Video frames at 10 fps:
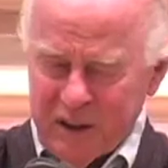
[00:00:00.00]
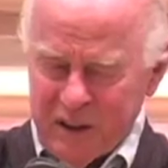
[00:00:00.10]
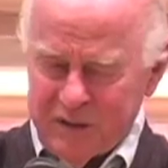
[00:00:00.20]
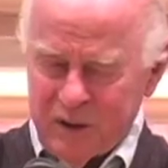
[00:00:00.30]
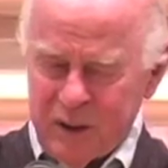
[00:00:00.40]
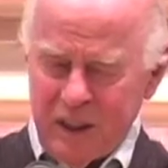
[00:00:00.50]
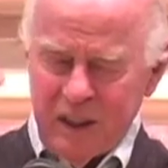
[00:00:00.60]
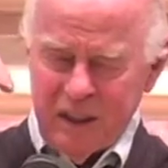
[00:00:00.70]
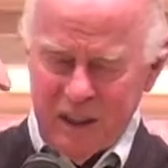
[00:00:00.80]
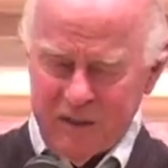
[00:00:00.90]
level,
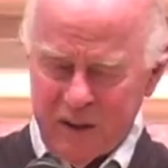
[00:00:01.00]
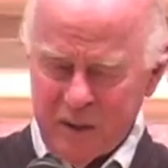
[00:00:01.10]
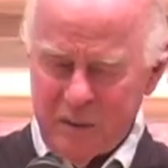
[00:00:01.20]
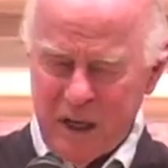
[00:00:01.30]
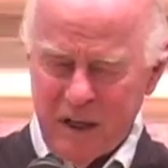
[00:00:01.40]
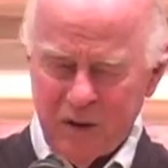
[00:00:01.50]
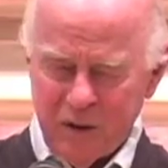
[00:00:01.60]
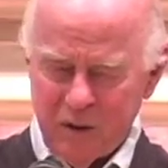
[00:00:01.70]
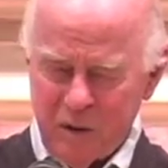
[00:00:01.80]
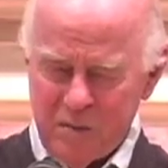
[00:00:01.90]
loving a man or
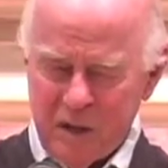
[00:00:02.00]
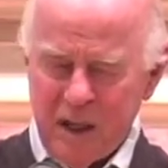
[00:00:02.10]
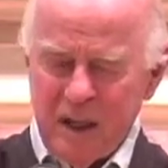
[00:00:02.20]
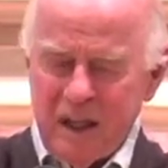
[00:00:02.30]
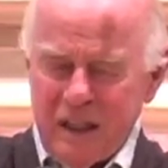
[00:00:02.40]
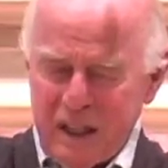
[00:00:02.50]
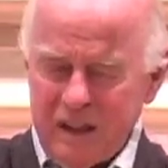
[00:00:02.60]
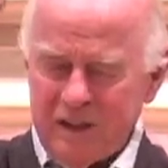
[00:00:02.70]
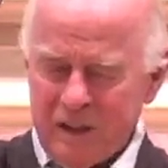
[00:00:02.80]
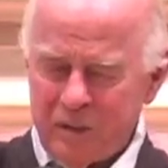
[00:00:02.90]
a woman,
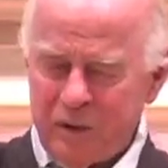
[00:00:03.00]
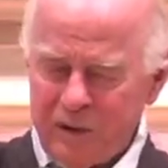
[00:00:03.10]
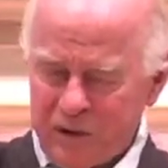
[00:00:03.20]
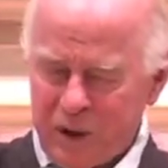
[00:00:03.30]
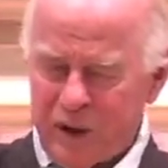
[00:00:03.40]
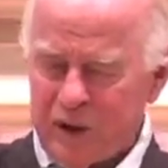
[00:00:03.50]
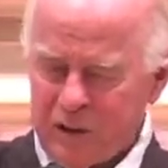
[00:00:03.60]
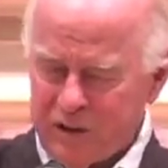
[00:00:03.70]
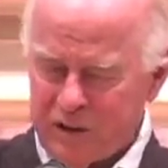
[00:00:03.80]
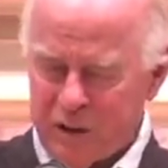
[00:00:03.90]
not someone's
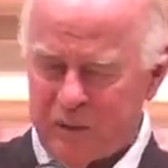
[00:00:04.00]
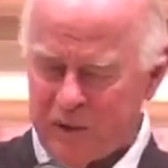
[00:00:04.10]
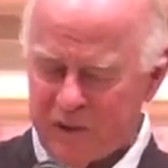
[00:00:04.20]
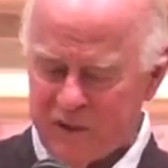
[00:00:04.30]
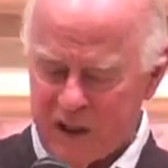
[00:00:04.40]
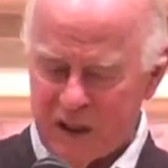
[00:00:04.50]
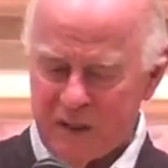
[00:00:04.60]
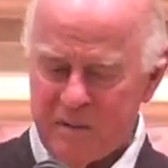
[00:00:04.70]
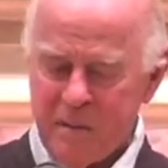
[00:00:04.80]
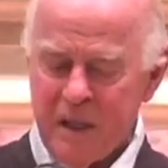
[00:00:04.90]
daughter or someone's son.
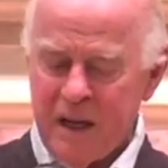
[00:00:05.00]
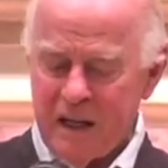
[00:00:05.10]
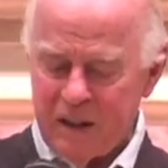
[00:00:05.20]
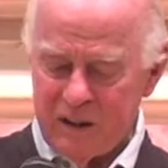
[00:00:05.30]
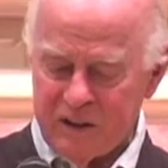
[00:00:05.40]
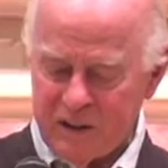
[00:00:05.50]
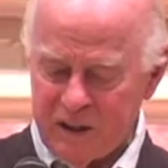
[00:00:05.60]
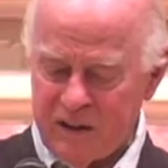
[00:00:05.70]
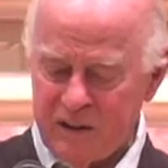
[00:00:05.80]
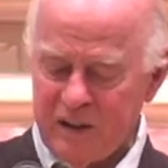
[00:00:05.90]
And there are
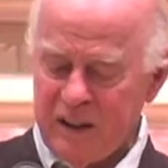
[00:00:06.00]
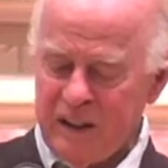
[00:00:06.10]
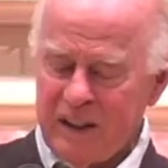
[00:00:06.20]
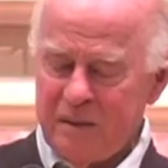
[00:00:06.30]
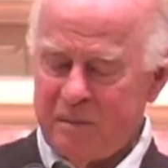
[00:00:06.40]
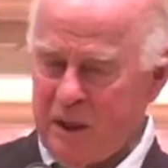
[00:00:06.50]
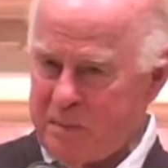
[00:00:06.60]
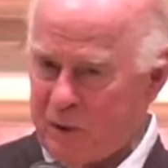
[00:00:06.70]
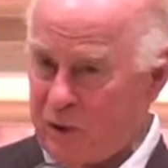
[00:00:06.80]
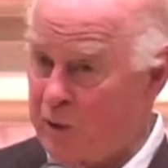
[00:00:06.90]
certain
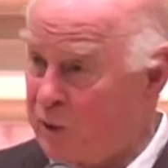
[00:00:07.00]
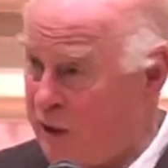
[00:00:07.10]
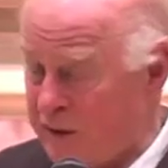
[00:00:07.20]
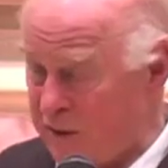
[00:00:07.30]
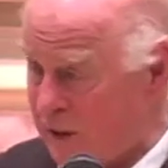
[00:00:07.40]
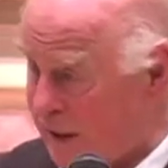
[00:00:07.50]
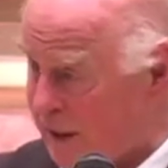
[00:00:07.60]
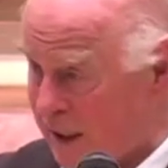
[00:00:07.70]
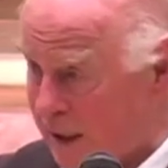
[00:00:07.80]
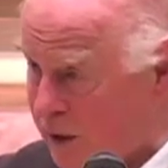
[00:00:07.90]
people who never
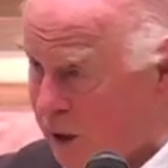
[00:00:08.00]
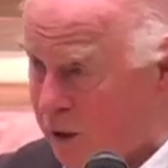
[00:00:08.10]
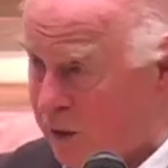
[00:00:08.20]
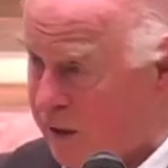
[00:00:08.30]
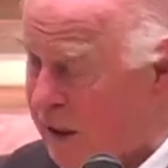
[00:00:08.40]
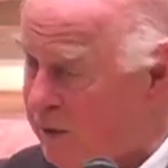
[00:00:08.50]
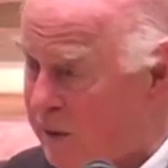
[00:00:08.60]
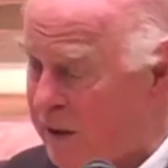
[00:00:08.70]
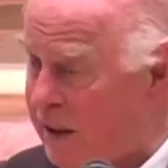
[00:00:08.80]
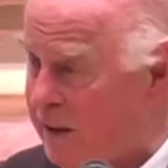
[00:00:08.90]
let that go, and that's
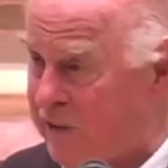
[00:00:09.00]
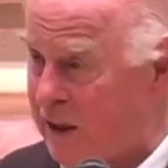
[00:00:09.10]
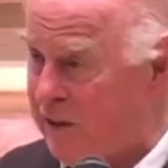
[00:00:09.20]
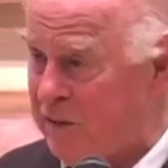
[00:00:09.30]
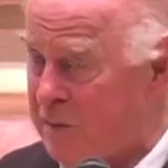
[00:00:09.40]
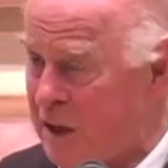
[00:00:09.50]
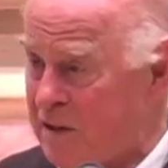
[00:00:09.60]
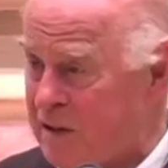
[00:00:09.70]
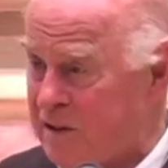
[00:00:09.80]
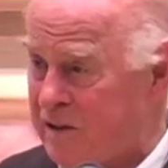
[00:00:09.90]
why they never have a
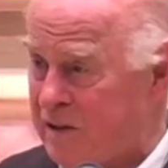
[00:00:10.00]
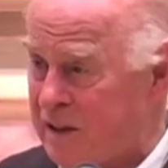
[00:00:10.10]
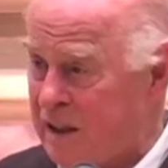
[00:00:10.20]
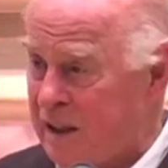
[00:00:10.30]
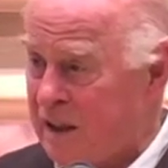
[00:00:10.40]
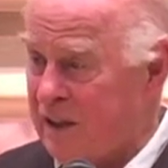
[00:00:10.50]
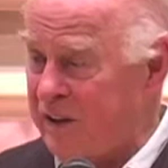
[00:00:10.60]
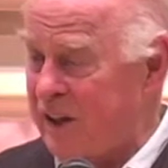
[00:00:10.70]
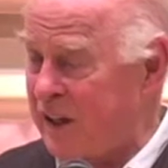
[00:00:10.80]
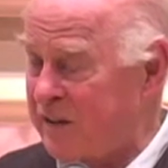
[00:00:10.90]
marriage, because
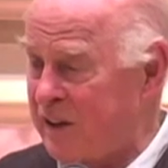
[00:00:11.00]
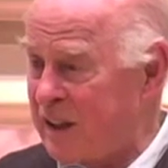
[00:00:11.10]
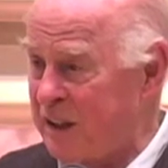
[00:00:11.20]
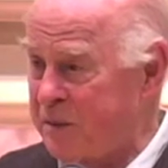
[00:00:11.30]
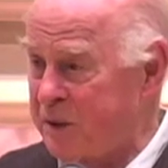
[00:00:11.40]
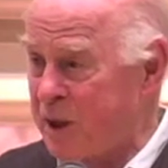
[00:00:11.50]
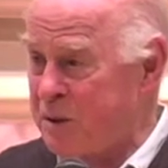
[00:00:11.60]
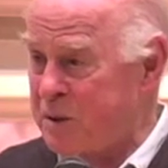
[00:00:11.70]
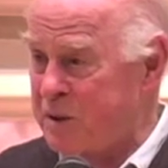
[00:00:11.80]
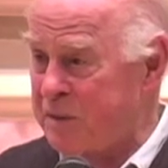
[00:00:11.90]
they never let them go.